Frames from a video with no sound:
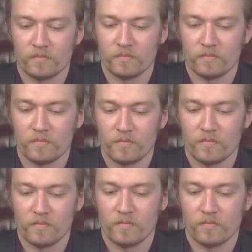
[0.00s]

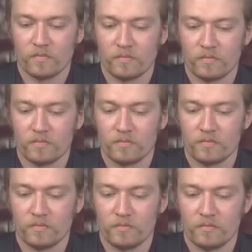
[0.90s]

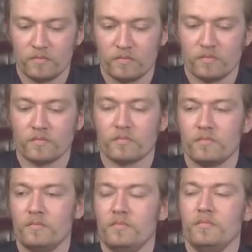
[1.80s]

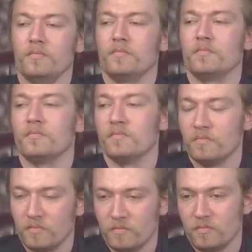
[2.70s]

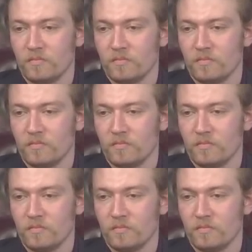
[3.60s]
This person isn't speaking.